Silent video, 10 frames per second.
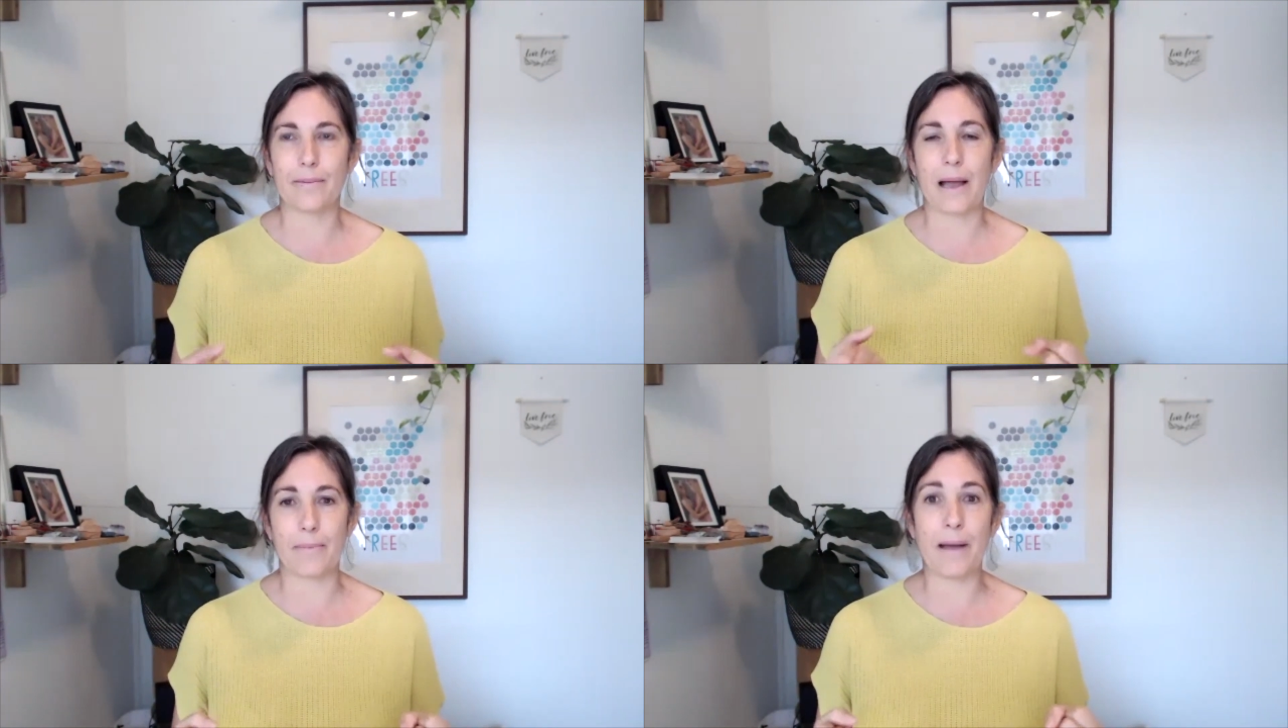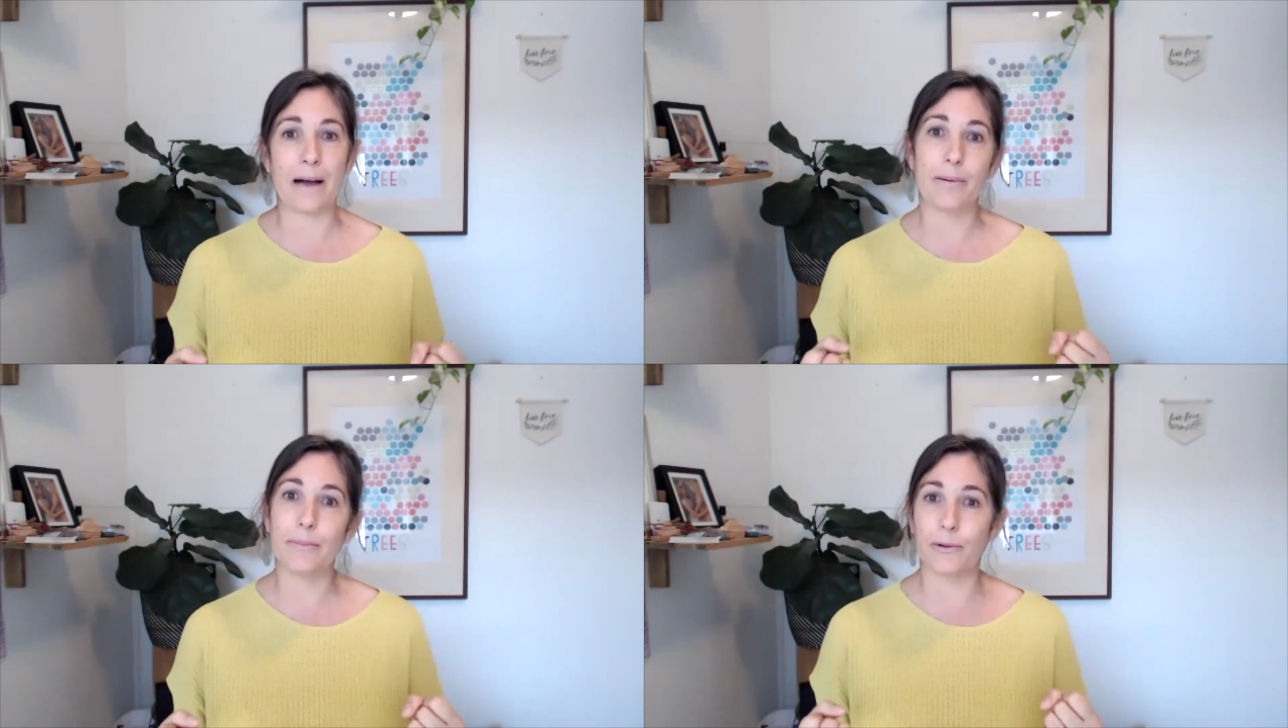
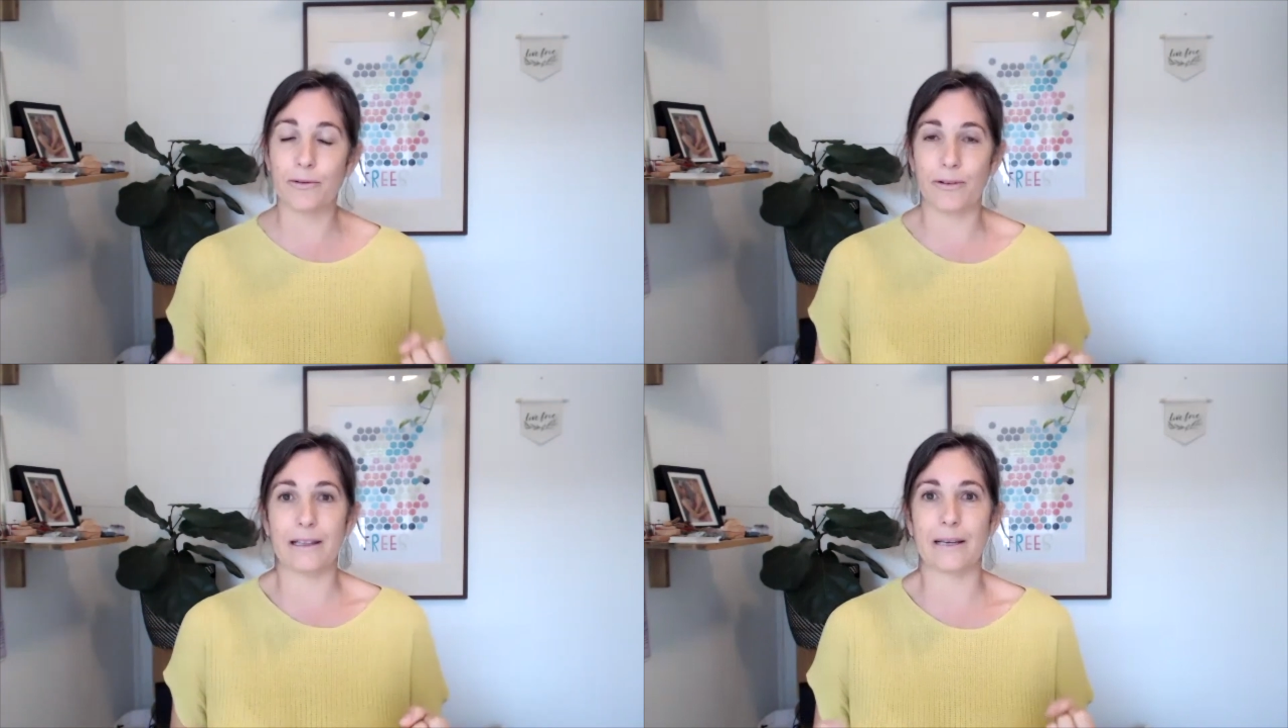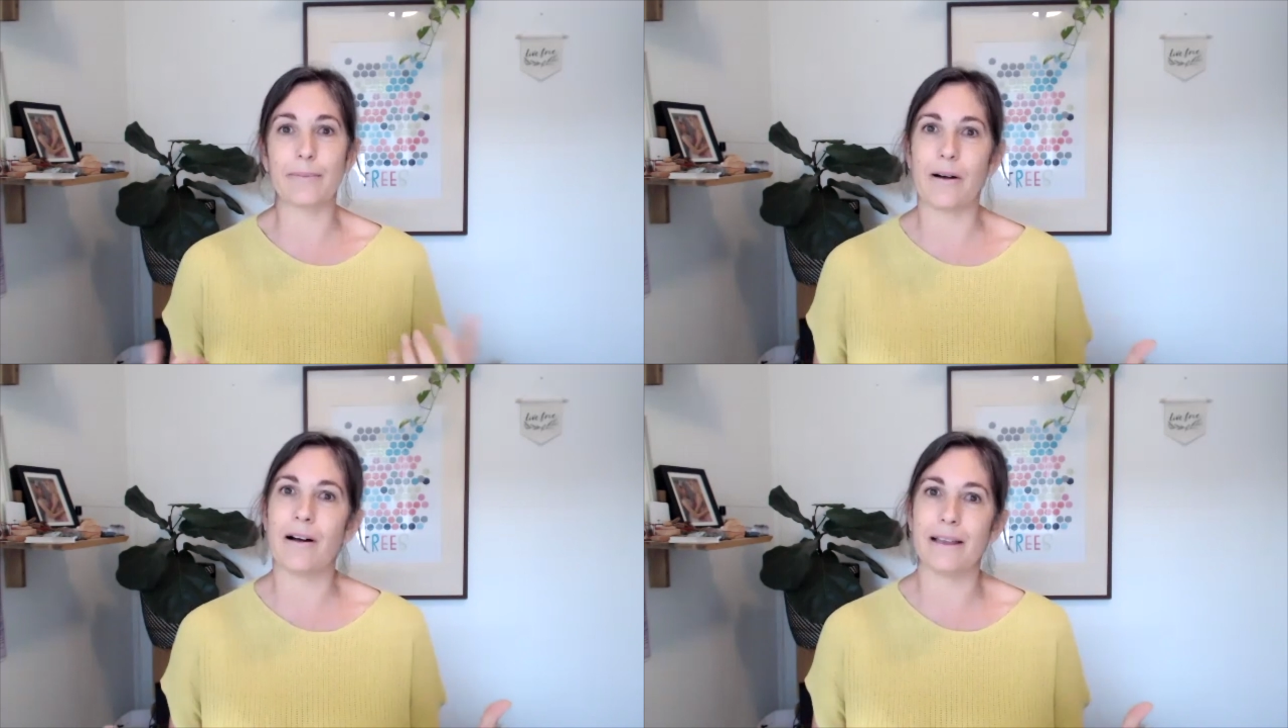palpable feeling
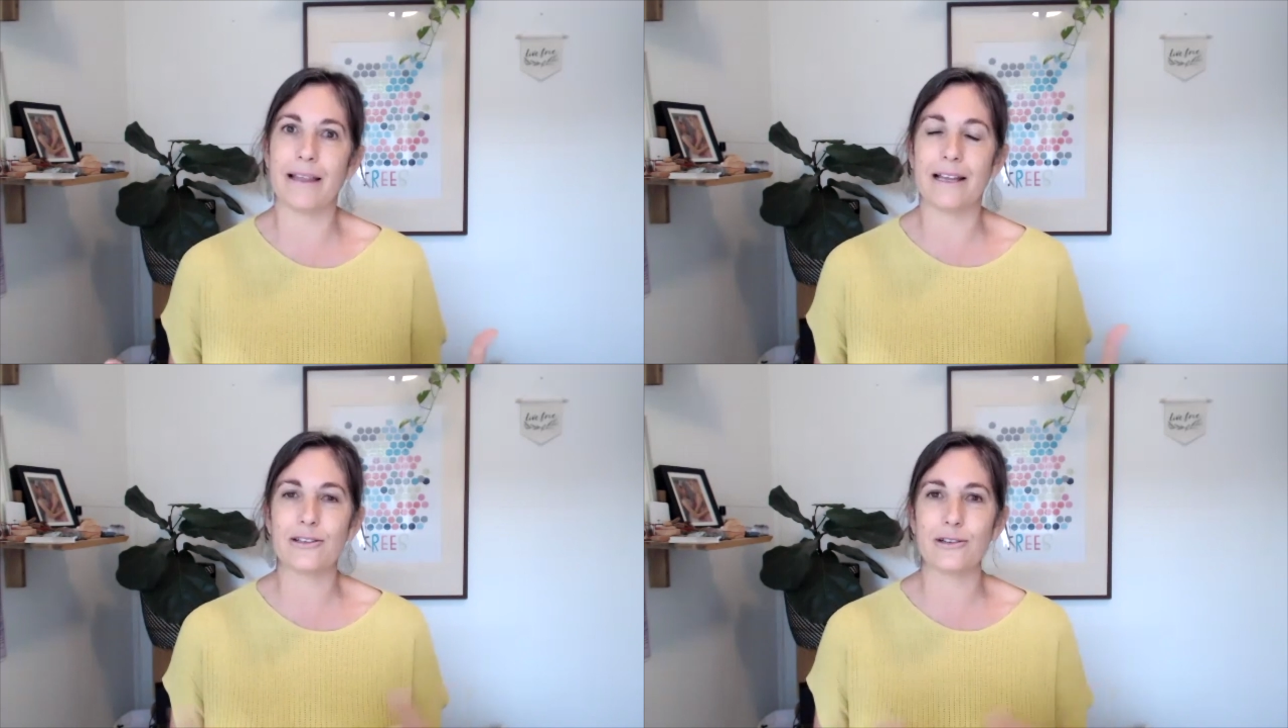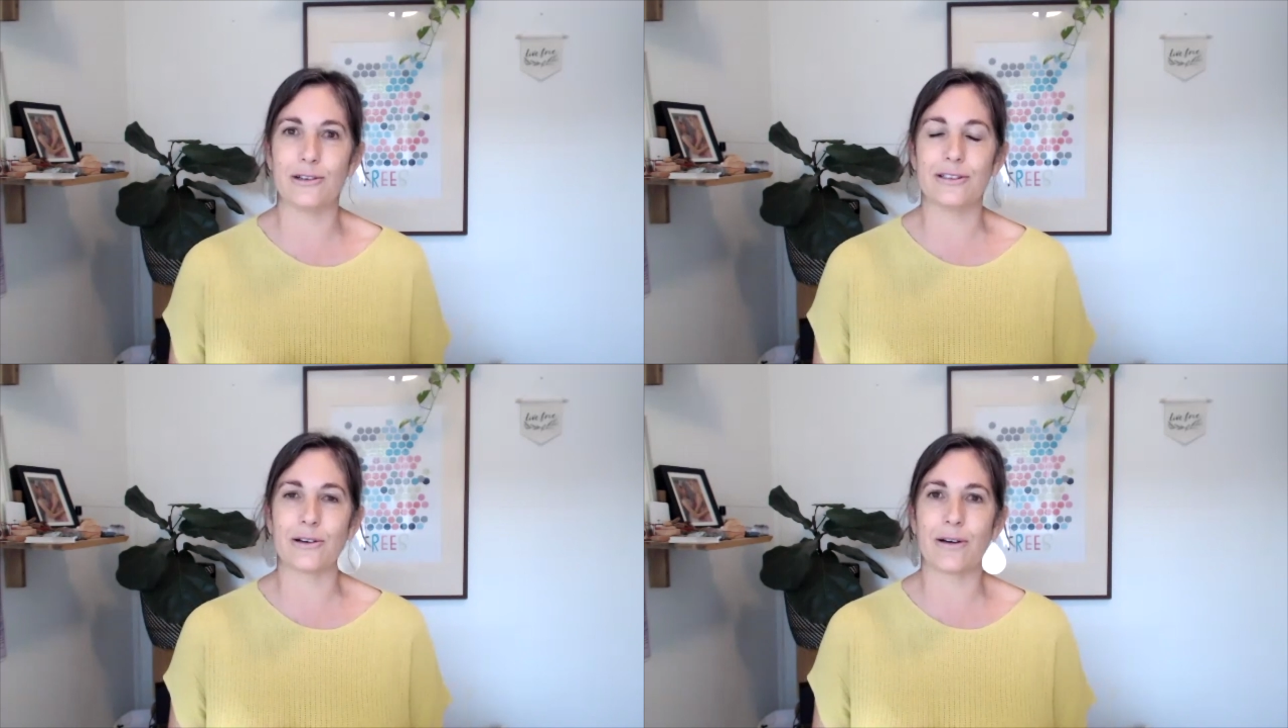behind that too.
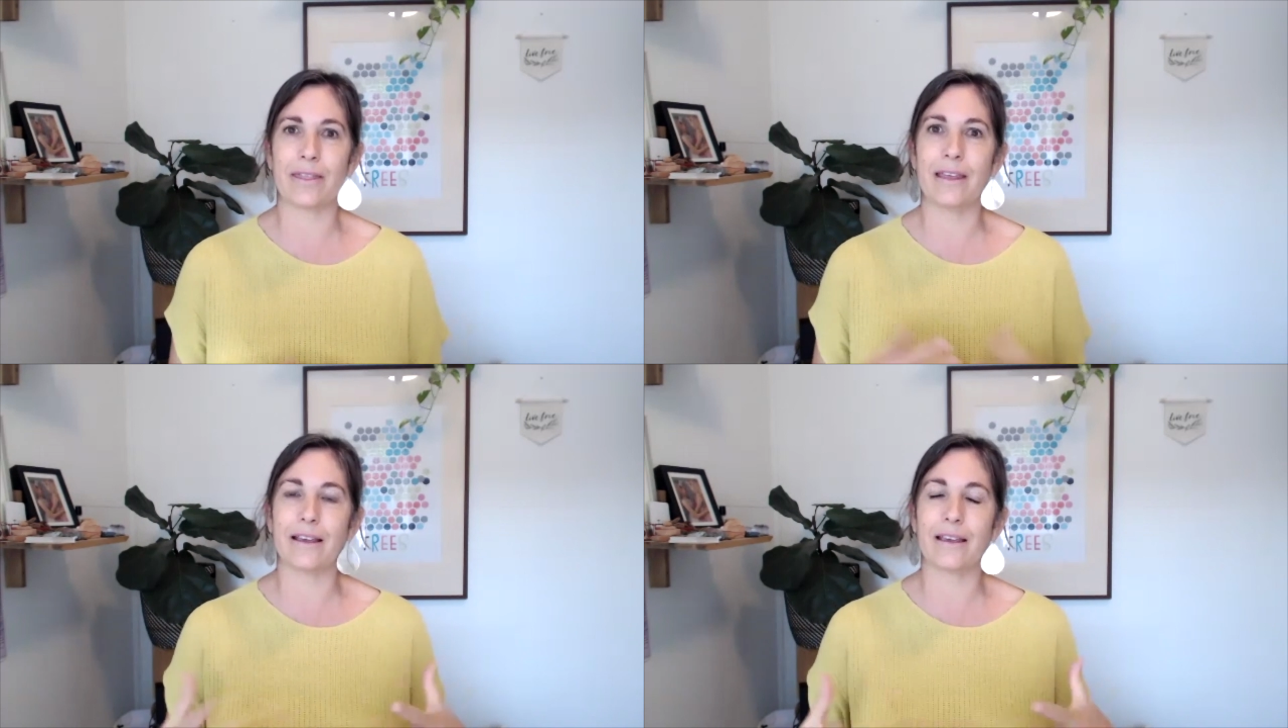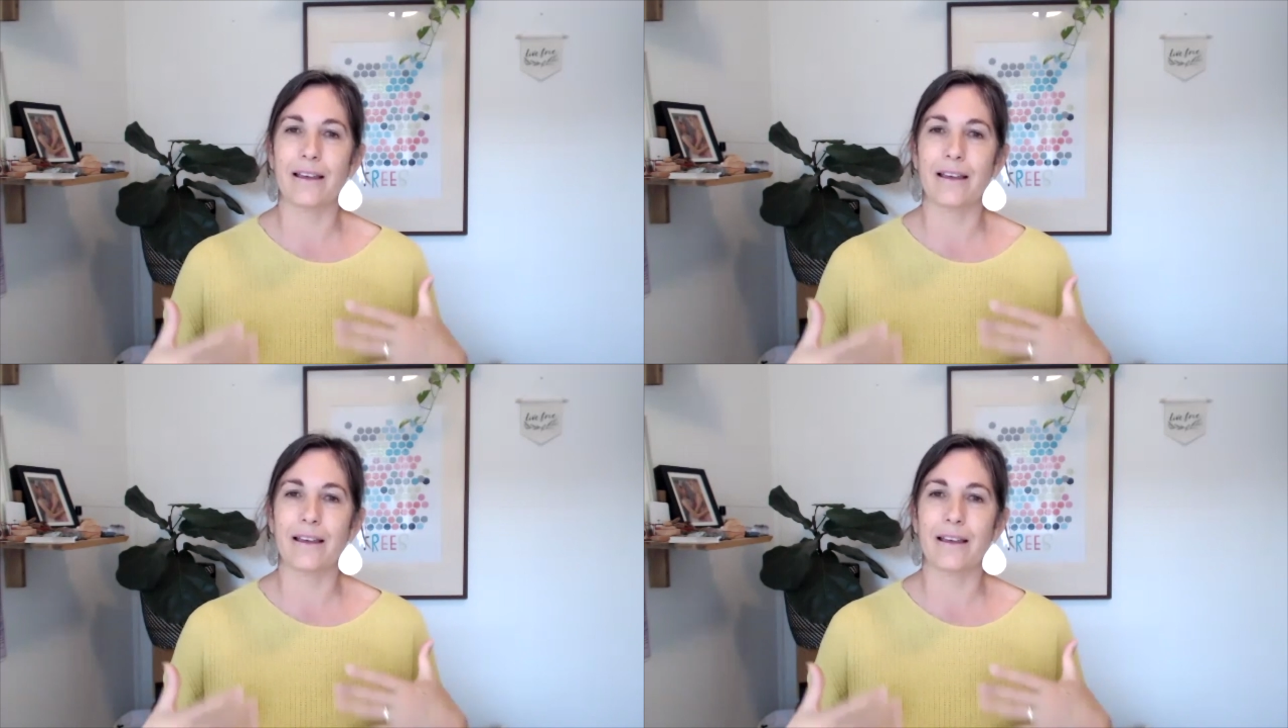So I think